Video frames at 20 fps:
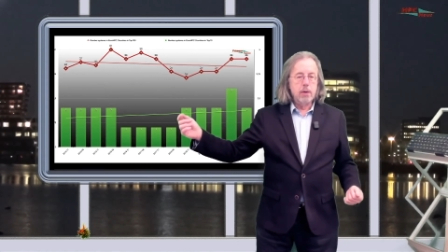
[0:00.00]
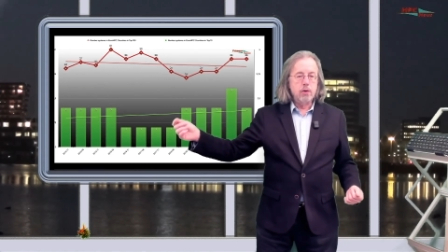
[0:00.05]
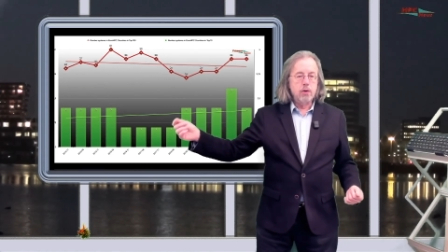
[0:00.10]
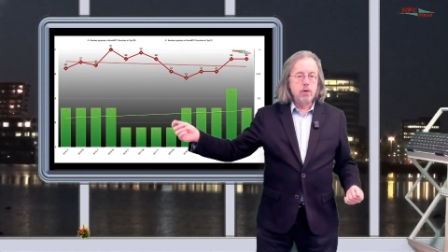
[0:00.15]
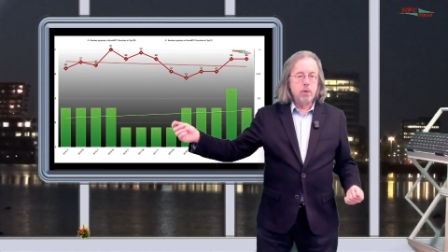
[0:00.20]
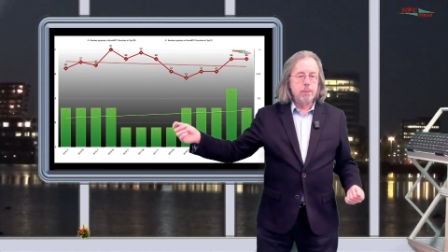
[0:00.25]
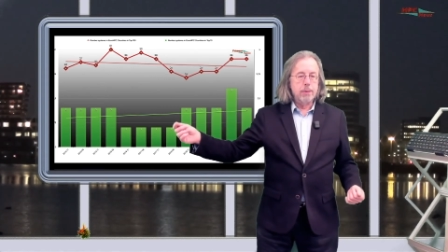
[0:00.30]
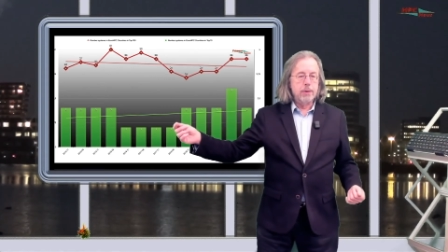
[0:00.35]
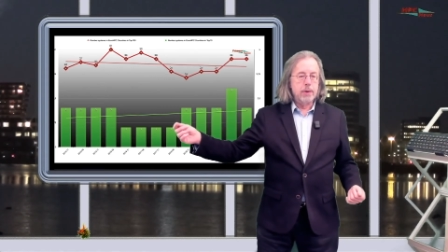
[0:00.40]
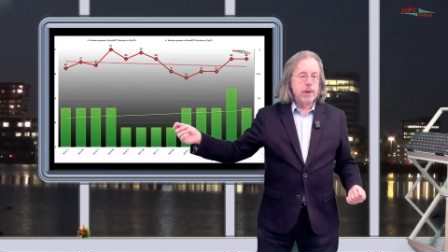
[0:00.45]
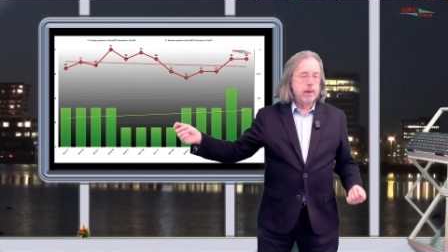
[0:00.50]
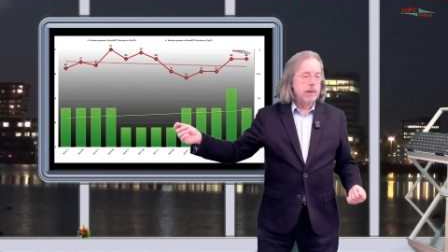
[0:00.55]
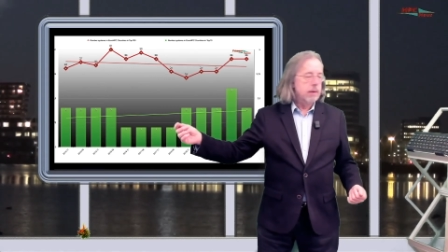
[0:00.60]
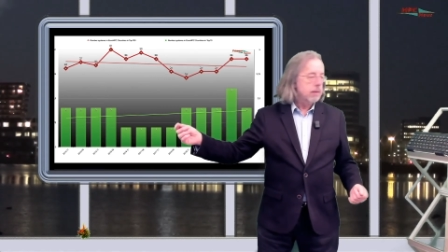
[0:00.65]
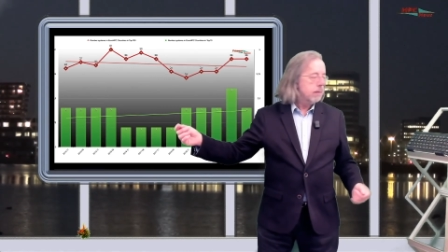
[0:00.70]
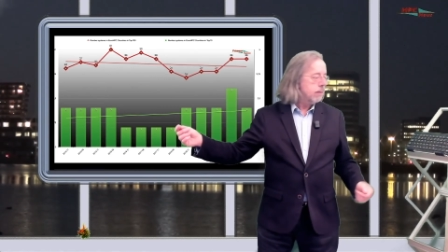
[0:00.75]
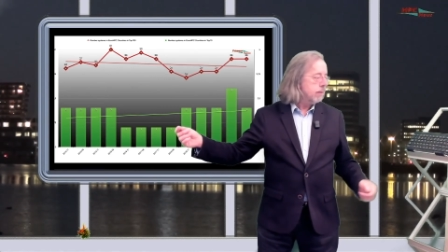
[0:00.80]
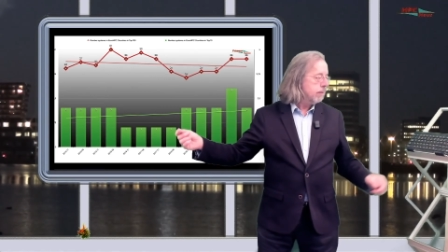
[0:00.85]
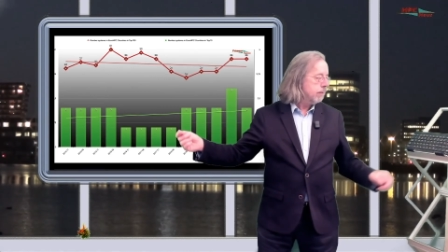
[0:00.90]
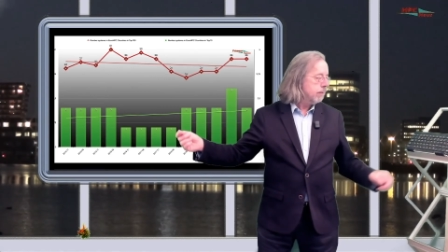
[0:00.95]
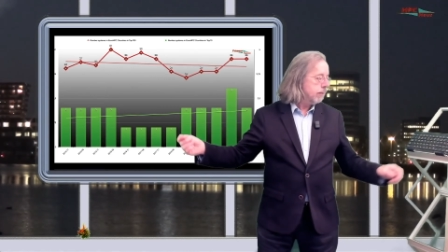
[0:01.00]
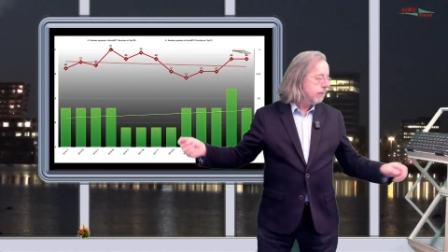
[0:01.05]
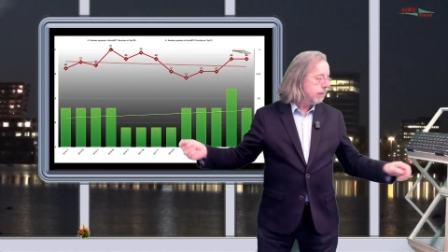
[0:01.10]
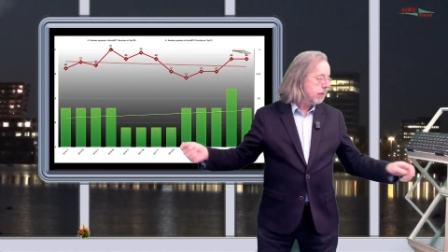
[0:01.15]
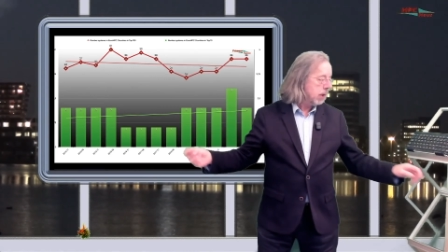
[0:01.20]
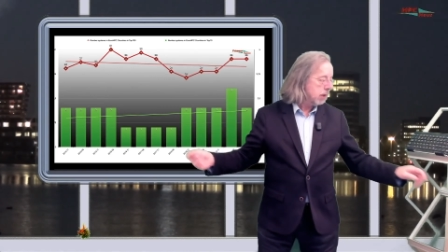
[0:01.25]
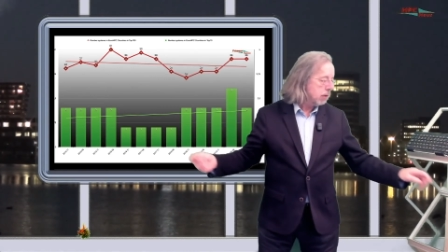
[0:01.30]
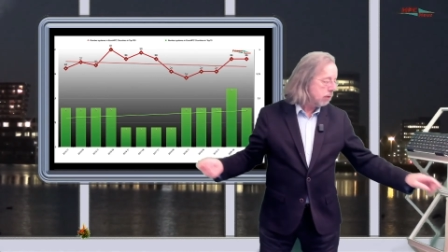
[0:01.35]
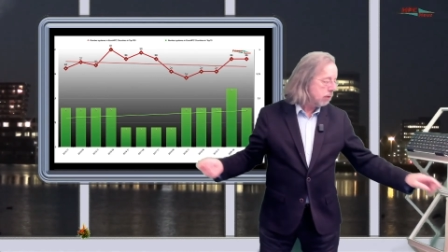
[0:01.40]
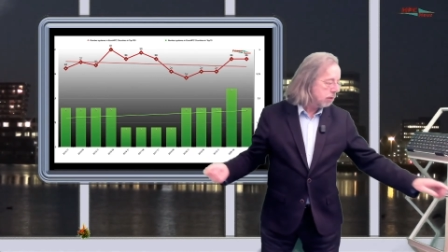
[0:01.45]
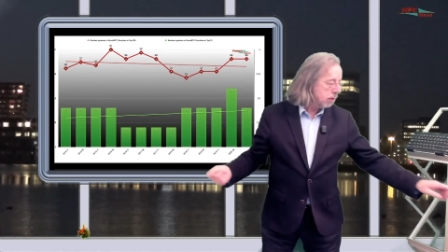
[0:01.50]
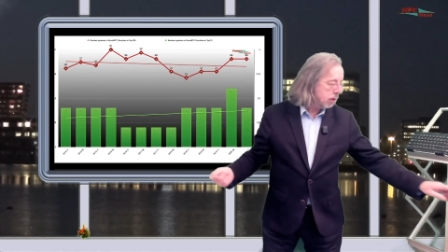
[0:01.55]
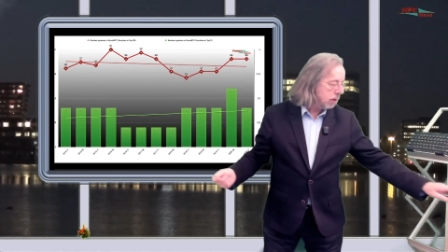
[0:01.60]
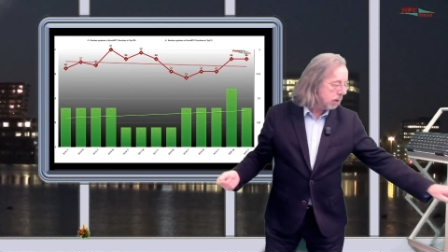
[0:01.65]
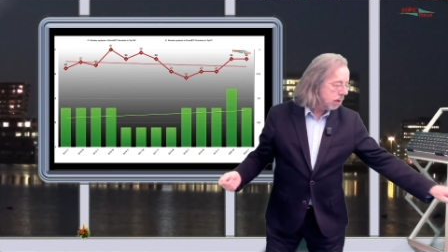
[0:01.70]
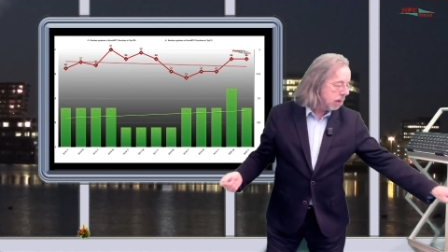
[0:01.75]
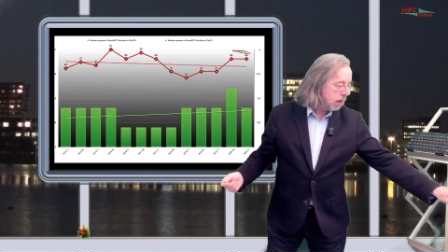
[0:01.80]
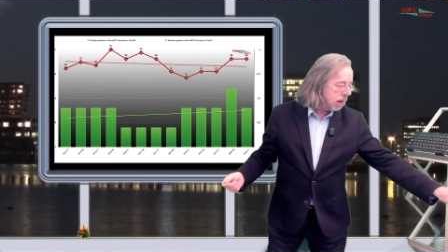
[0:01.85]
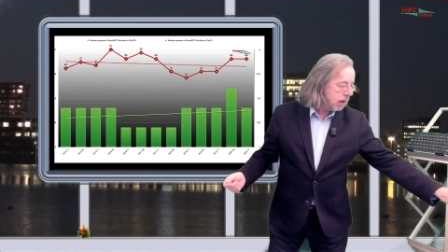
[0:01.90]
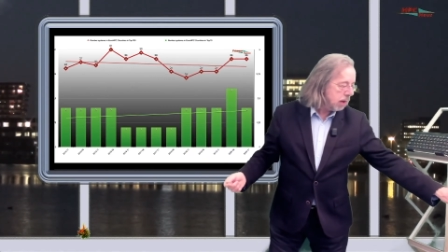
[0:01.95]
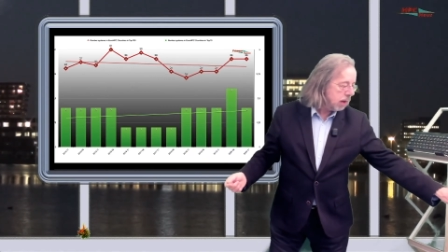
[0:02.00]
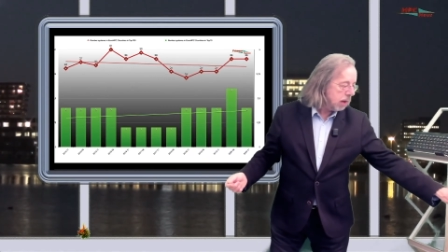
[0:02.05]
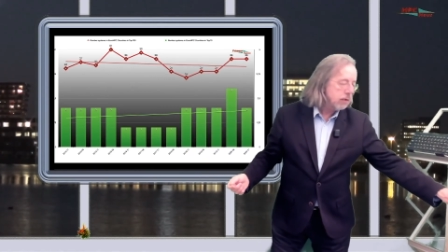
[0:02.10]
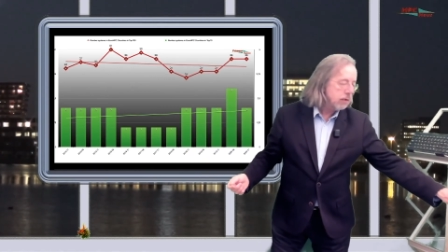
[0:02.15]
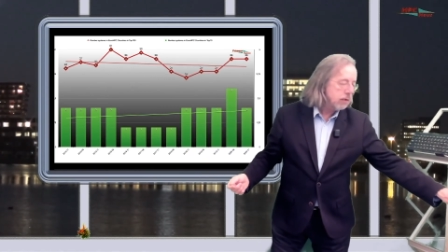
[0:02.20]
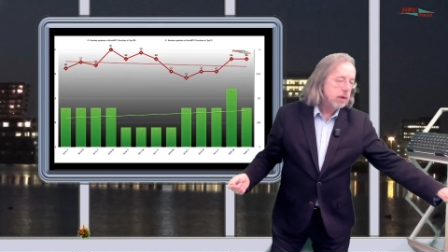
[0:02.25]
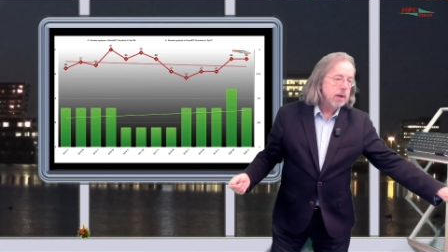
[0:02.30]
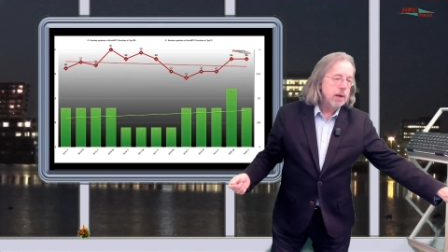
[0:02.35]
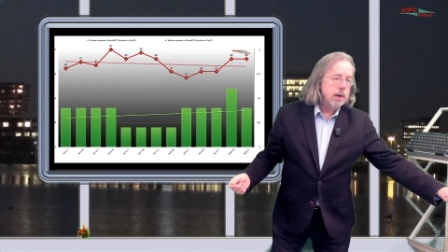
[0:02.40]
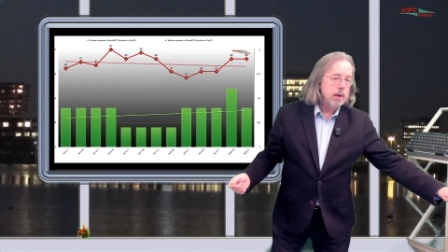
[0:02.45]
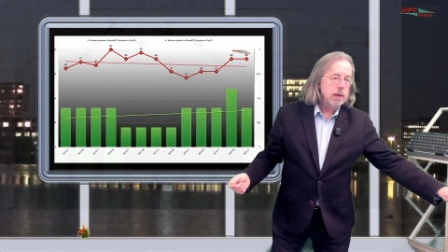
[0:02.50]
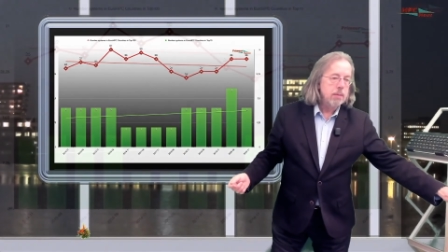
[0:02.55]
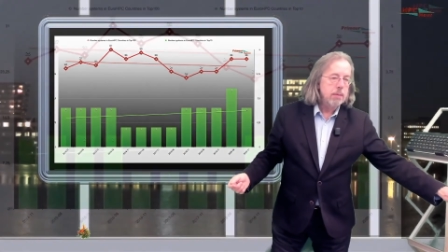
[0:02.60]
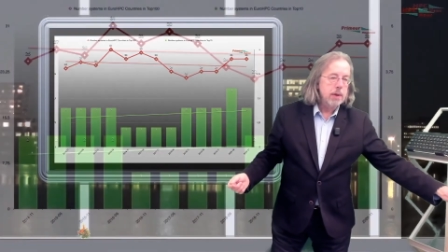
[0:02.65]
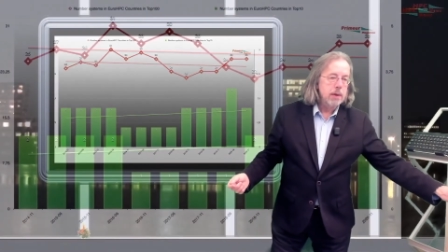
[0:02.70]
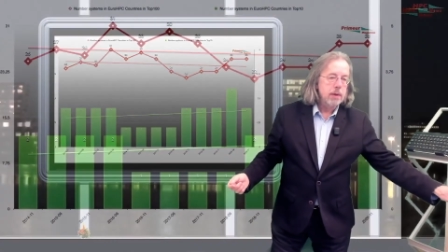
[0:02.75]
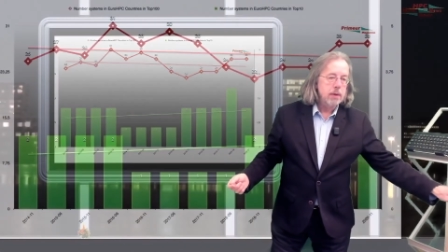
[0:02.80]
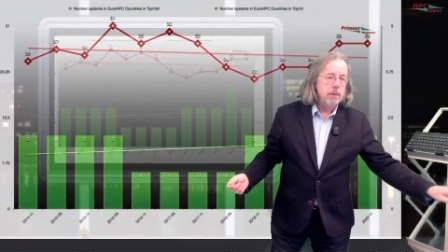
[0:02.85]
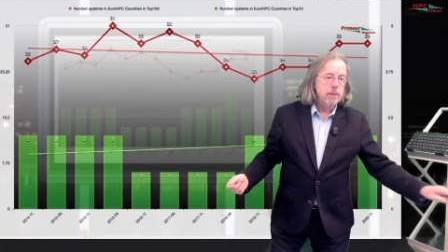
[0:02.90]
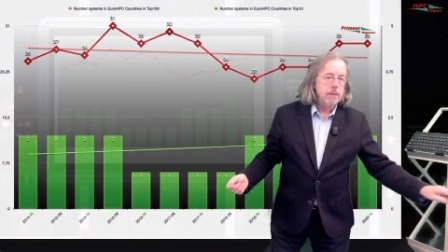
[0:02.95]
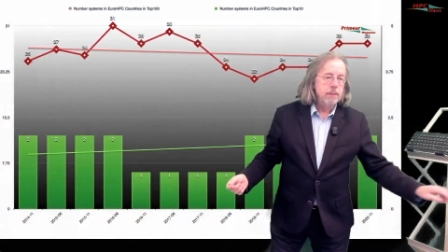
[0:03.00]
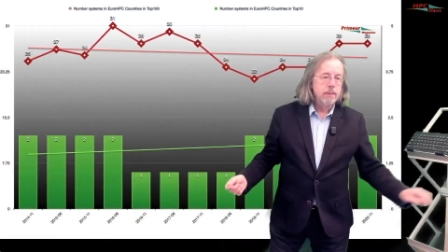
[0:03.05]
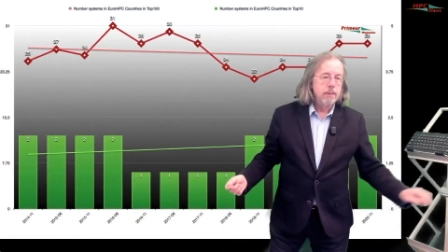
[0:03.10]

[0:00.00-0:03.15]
the top ten. I just enlarge it a little bit.